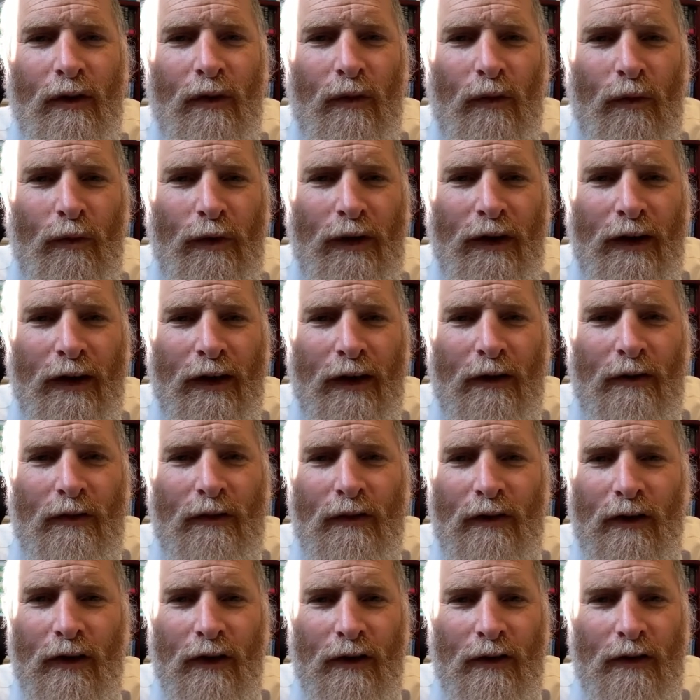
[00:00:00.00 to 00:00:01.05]
way out
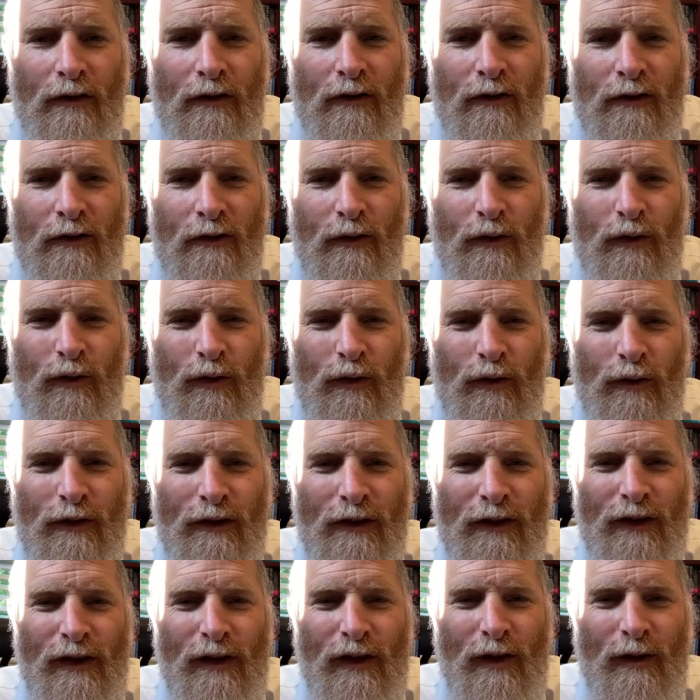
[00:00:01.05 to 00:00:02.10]
other than to turn to
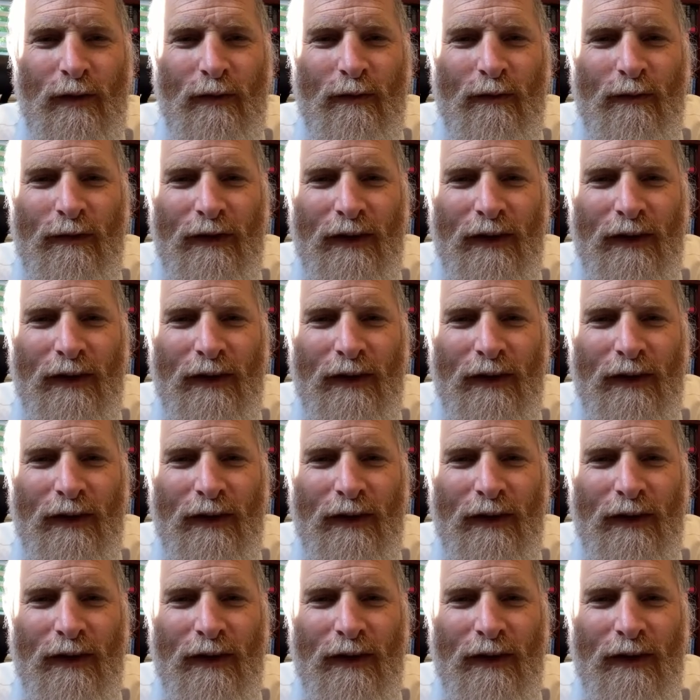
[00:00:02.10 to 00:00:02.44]
Hashem.